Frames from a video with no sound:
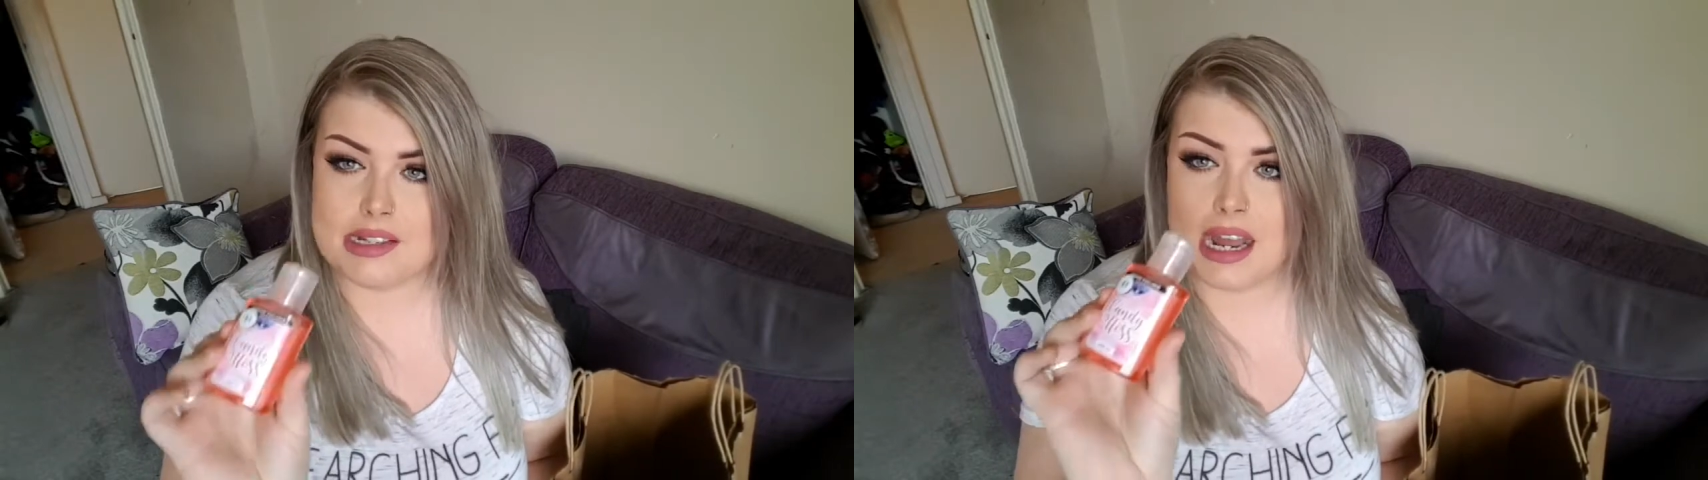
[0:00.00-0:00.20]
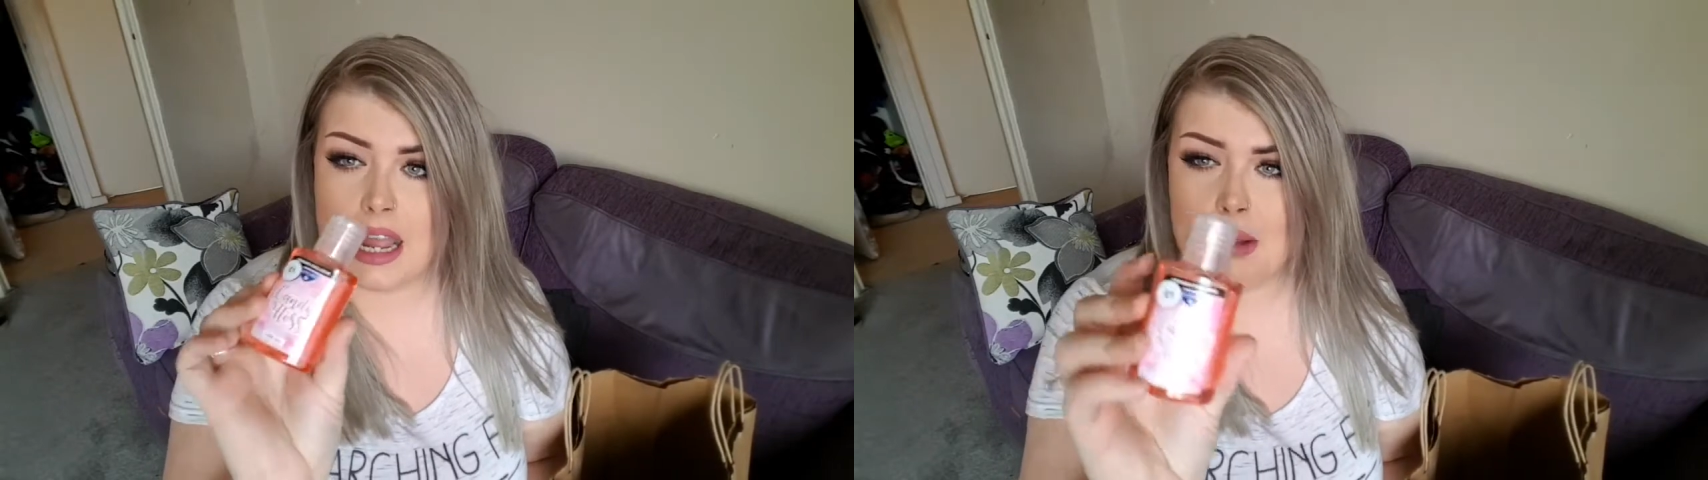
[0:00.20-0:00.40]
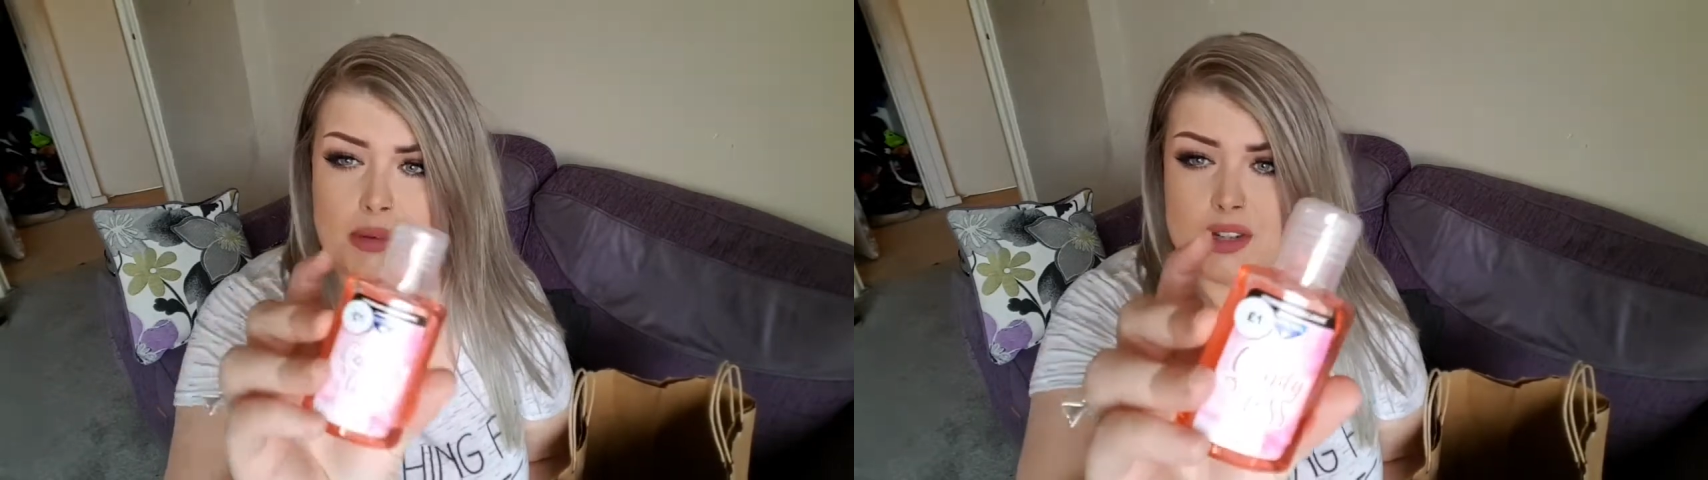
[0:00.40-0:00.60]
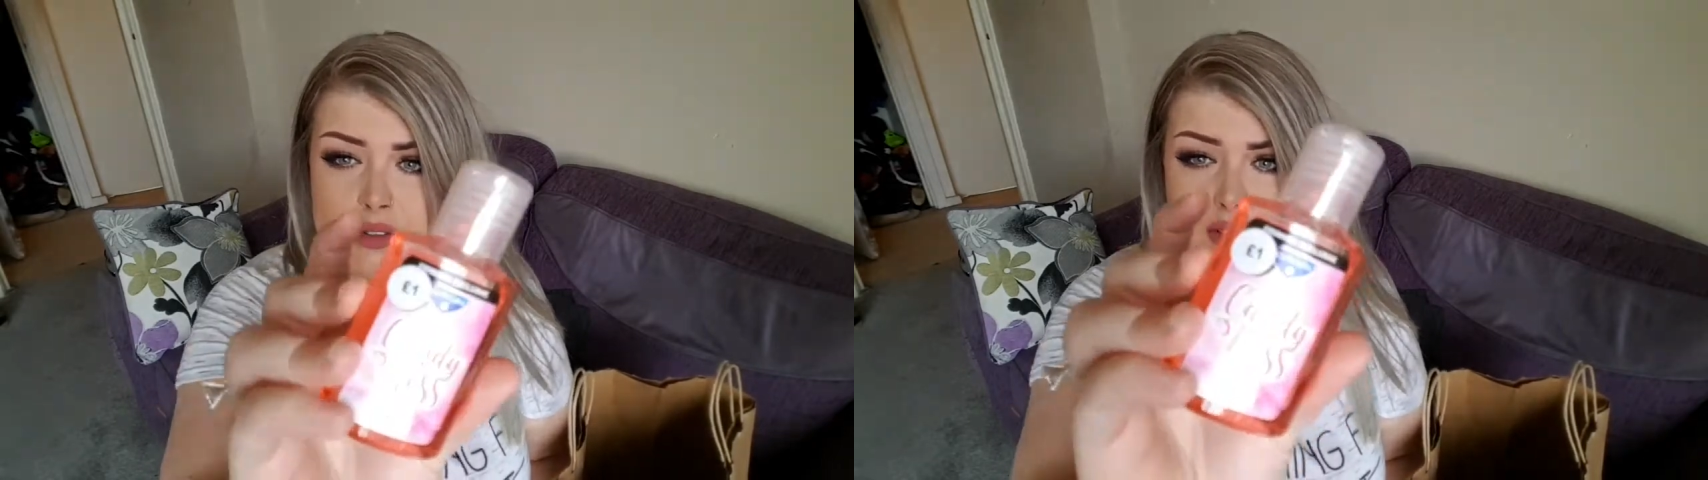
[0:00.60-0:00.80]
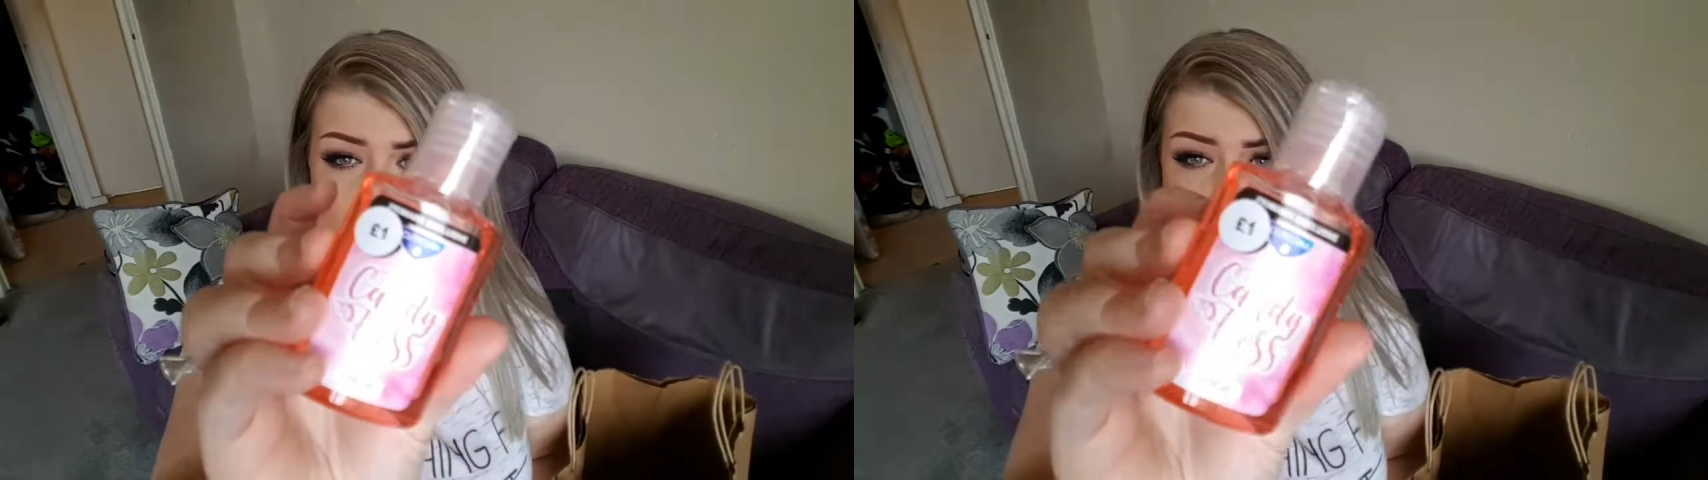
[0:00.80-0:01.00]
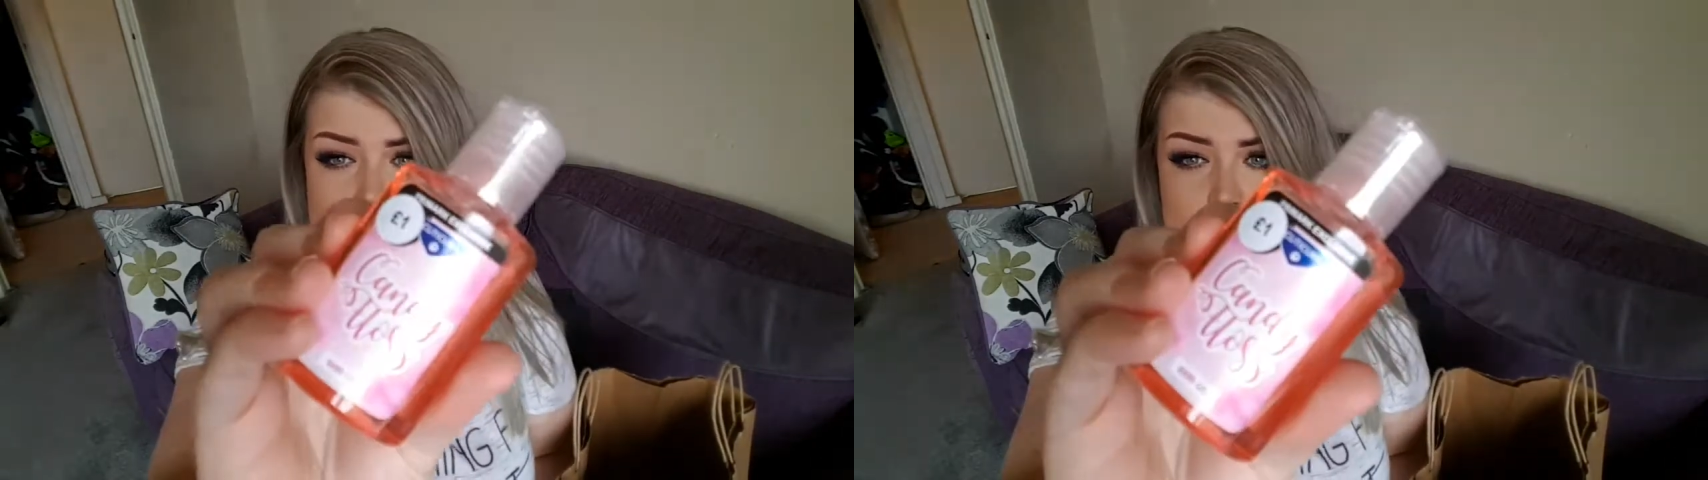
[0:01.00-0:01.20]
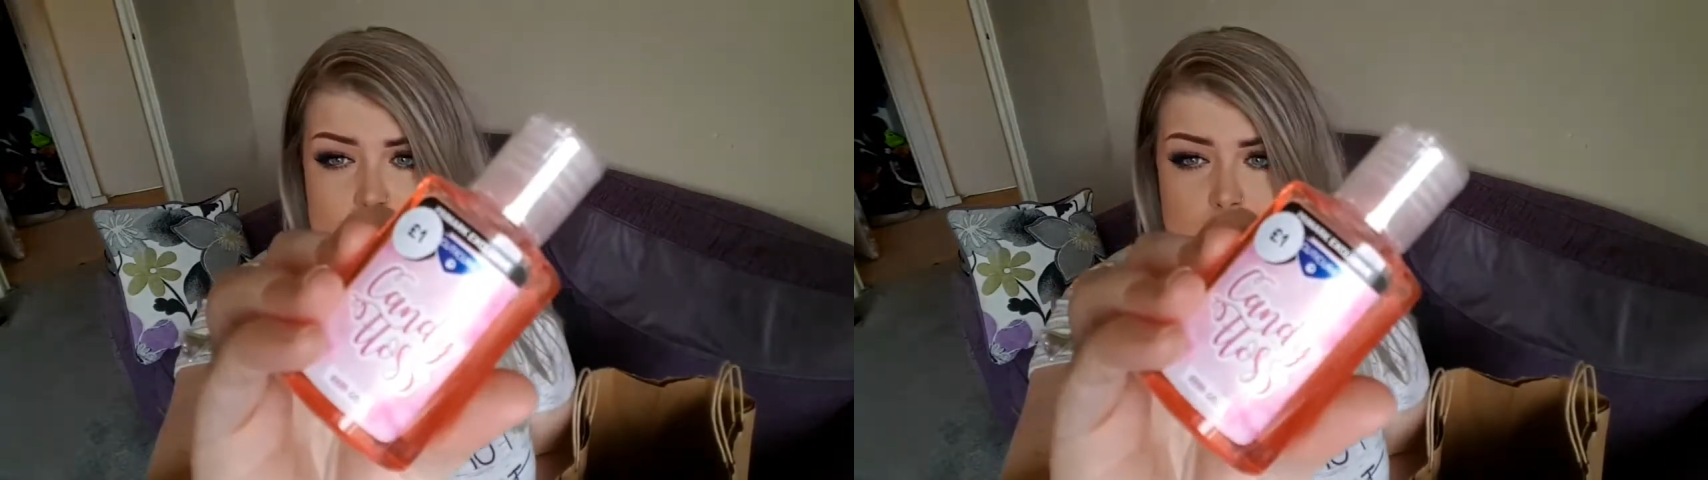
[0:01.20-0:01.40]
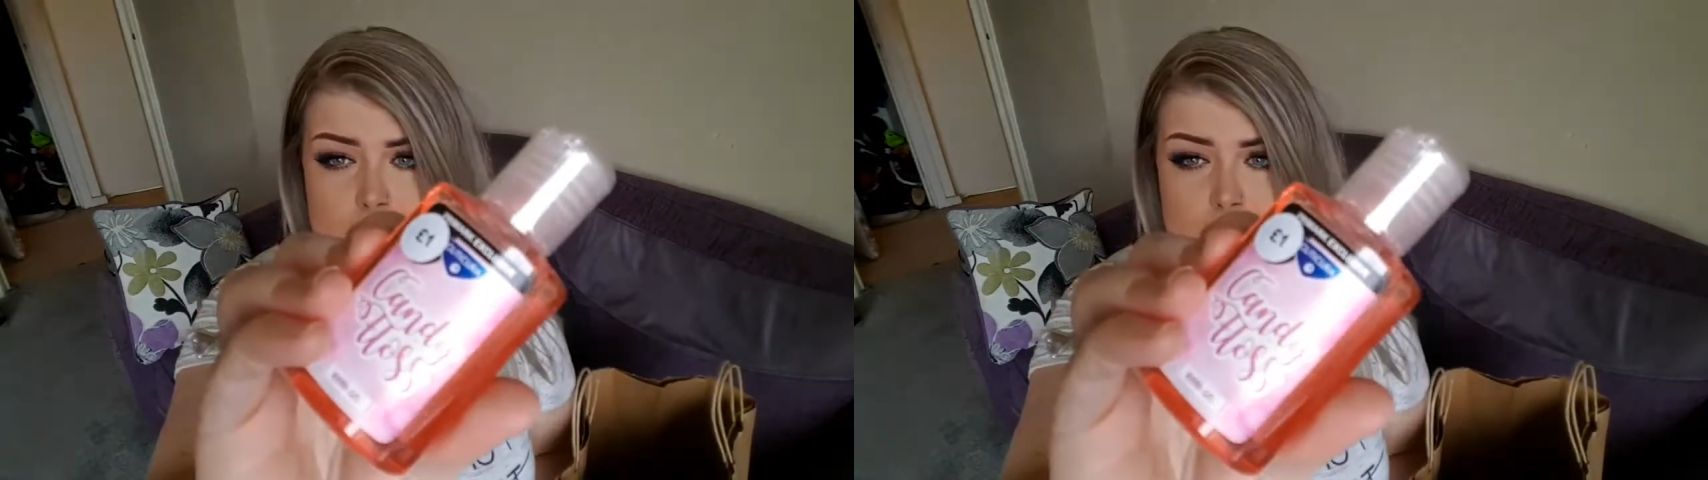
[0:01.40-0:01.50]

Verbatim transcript: time to invest in